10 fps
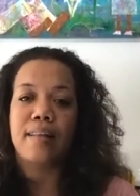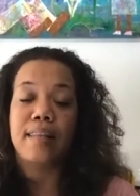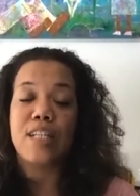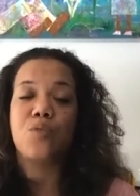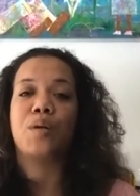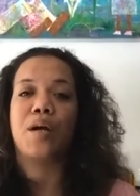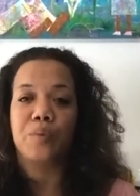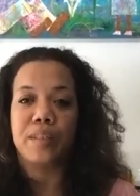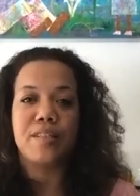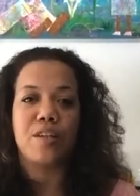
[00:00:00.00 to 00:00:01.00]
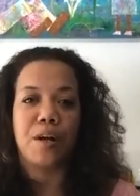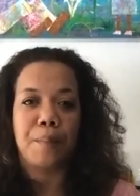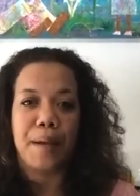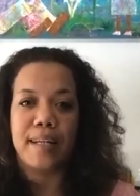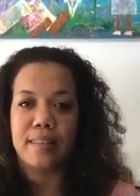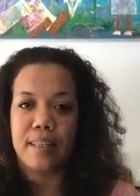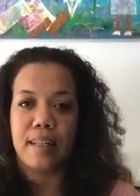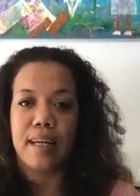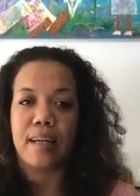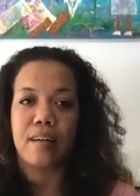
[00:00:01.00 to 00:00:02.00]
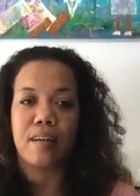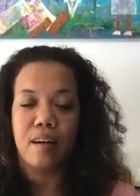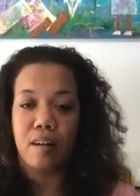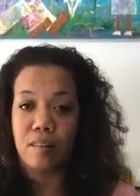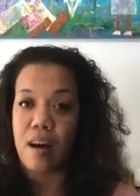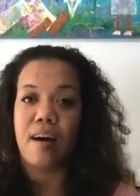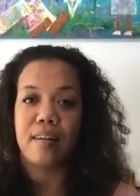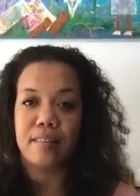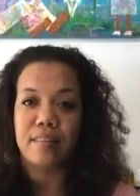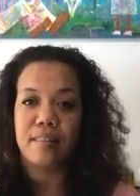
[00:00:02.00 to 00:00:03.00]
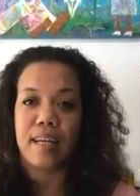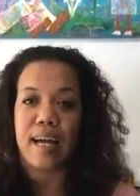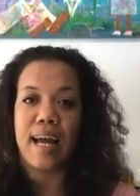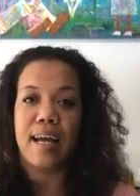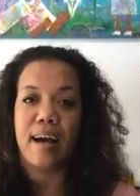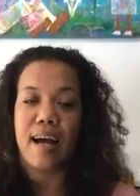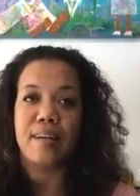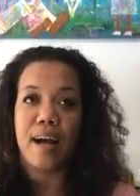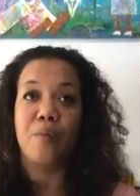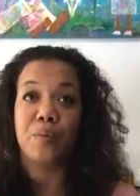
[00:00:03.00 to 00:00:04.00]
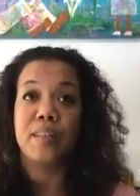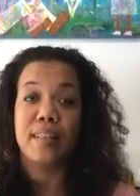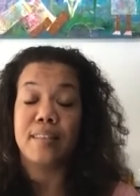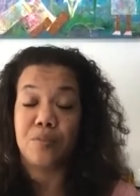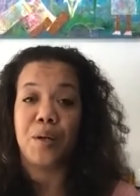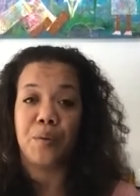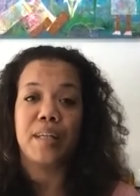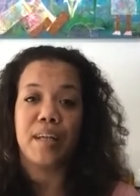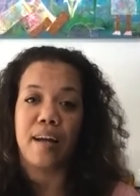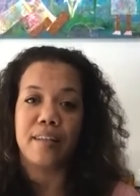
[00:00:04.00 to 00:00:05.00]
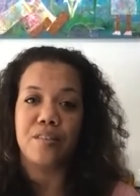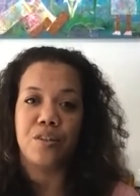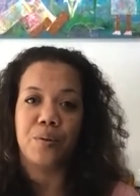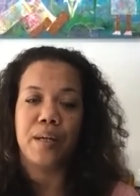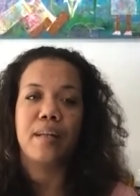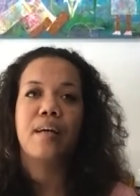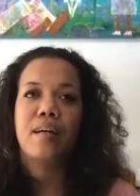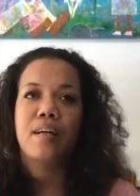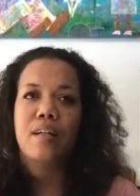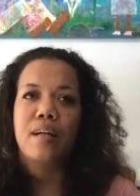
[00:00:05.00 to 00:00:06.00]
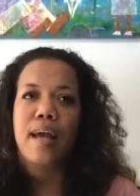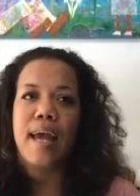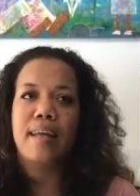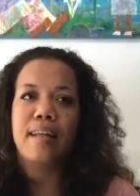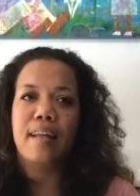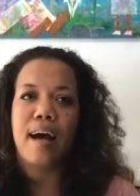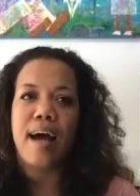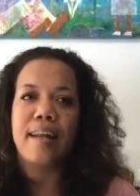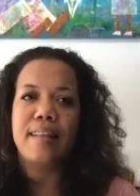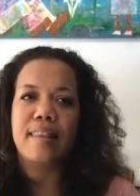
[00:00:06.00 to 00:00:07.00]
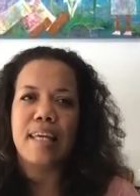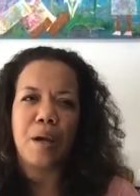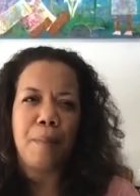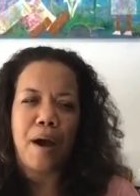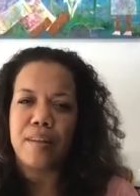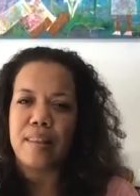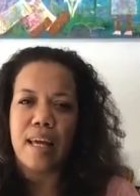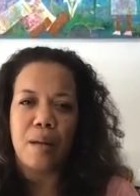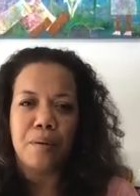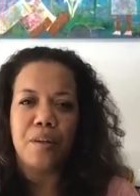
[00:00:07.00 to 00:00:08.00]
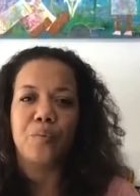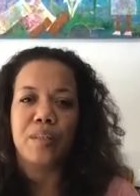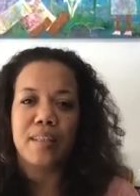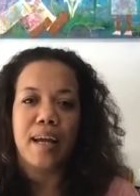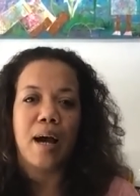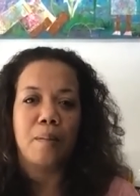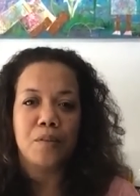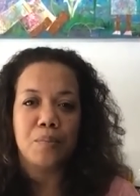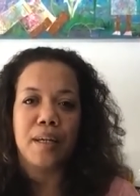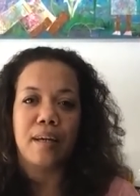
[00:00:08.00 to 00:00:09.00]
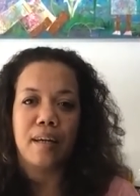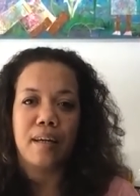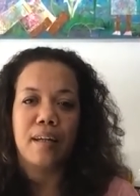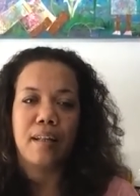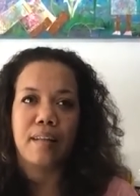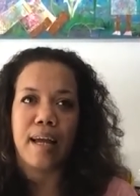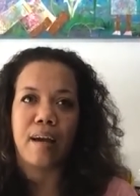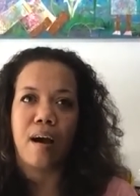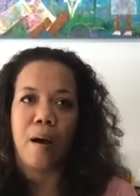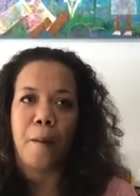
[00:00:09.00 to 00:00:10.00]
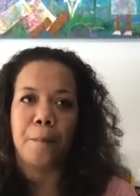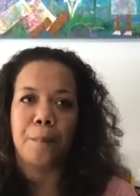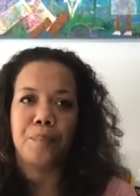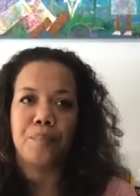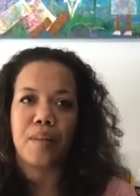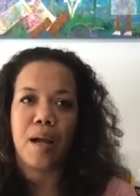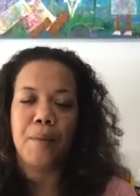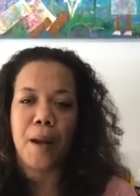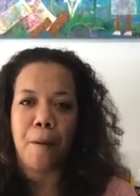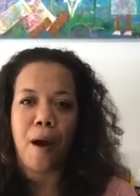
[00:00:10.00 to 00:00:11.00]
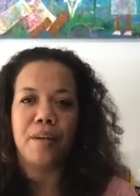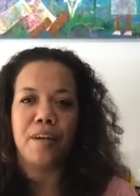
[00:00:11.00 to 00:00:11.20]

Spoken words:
that's when I really started painting like a lot. Like that's when I really got into it. And I didn't think about it then, but it really helped me. Like, I mean, I probably